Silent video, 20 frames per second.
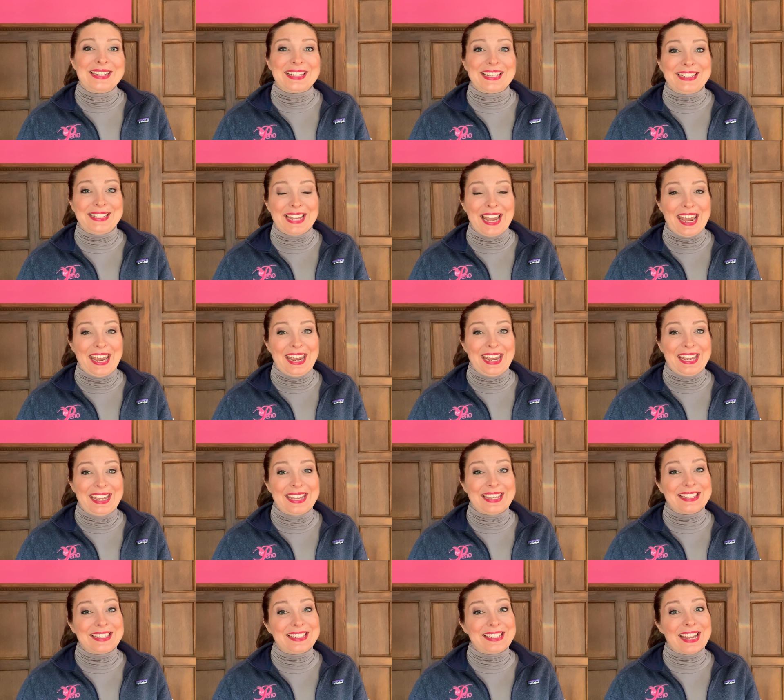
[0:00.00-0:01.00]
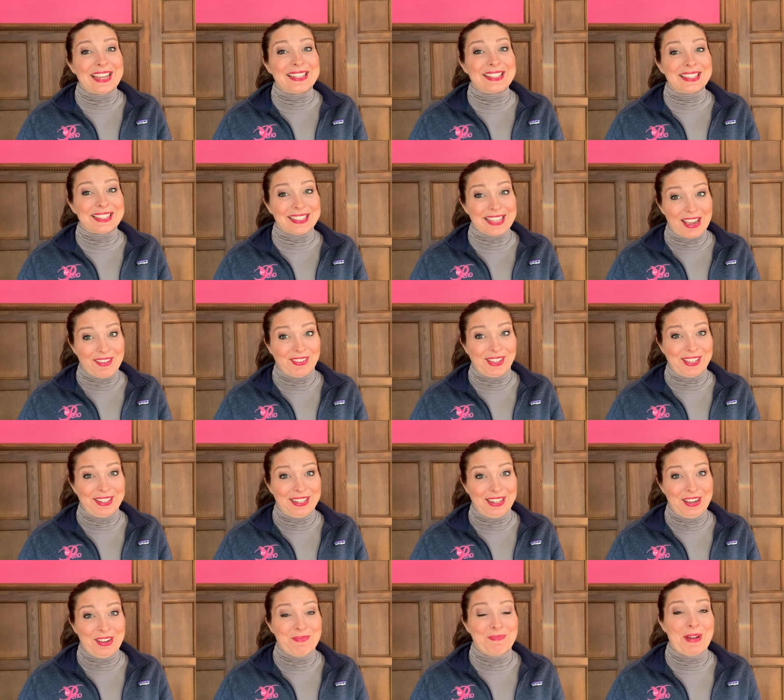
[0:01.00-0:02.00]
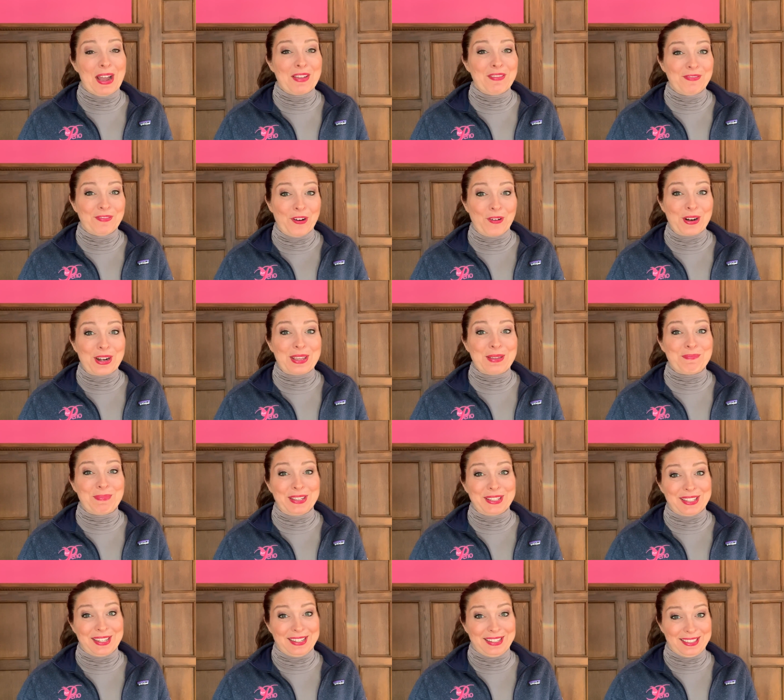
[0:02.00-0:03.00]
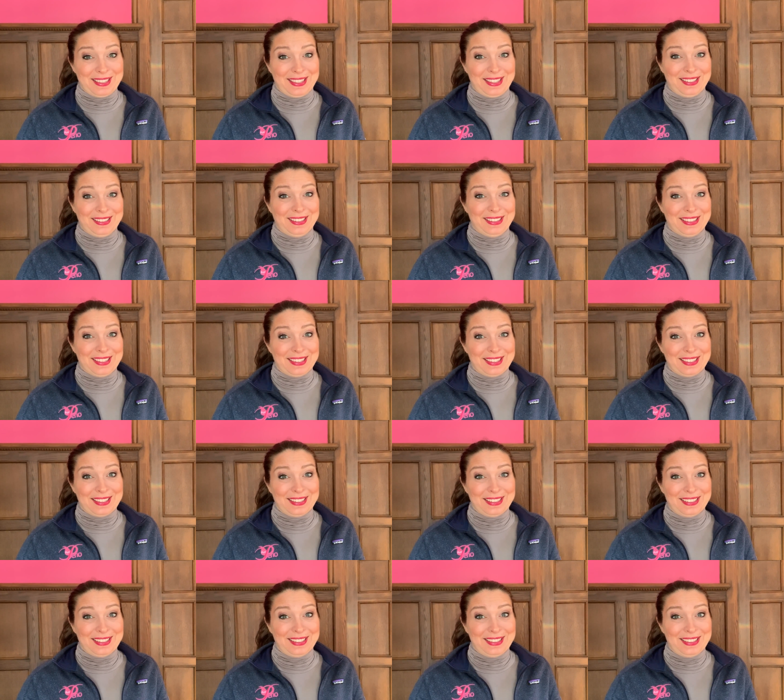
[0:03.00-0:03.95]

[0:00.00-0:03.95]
Today is day seven of my 40 business sins.